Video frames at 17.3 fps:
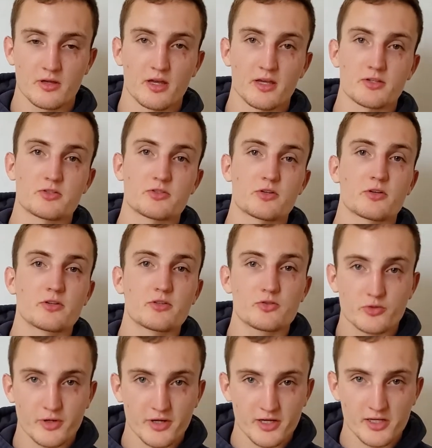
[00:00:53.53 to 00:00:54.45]
I started
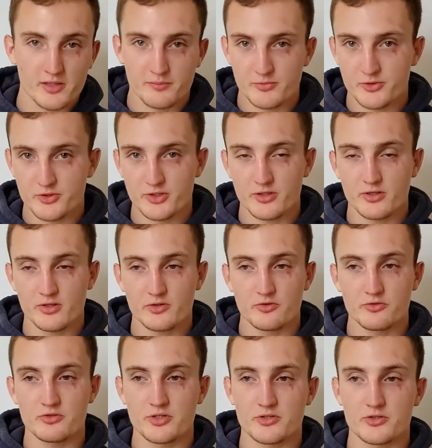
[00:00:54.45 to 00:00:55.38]
training Brazilian
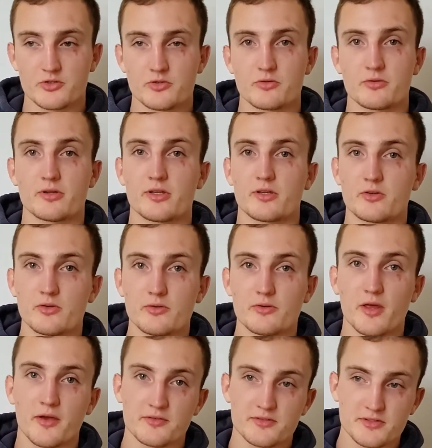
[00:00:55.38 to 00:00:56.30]
Jiu Jitsu in
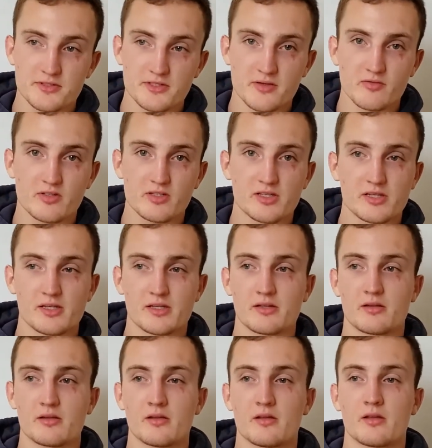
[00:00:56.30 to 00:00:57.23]

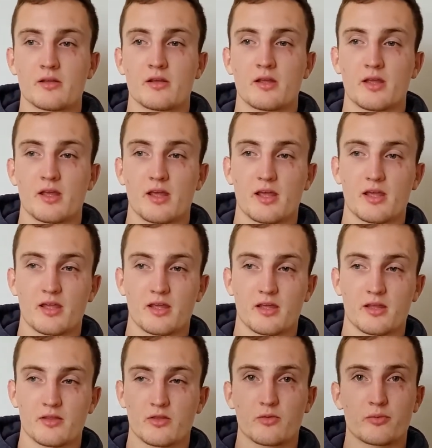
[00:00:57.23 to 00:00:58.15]
2017,
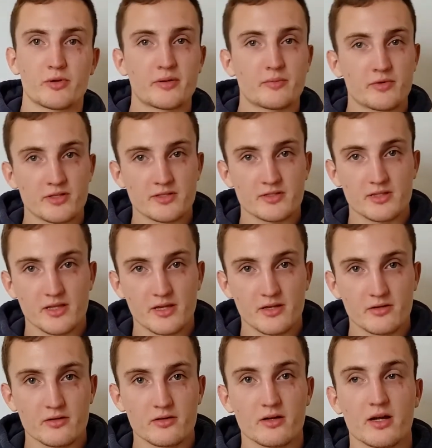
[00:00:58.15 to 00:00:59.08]
and 3 months
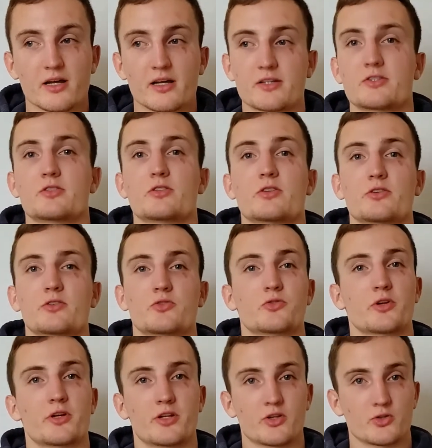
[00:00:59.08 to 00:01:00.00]
later, I started
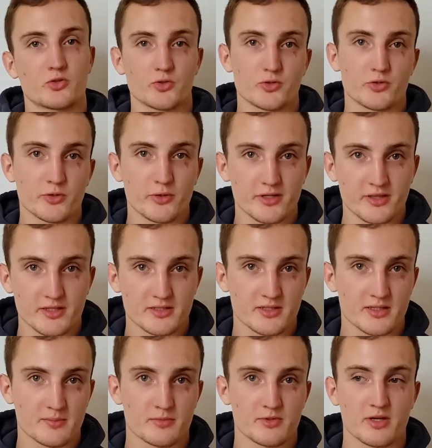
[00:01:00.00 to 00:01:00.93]
training Judo at the
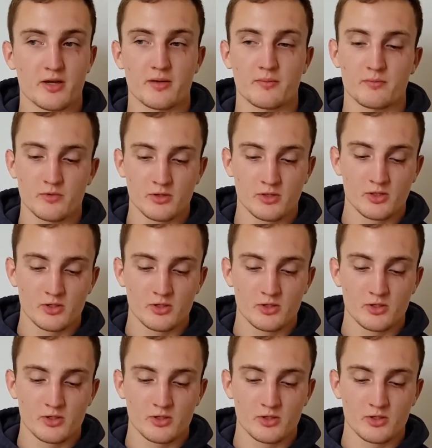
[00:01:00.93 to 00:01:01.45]
same time.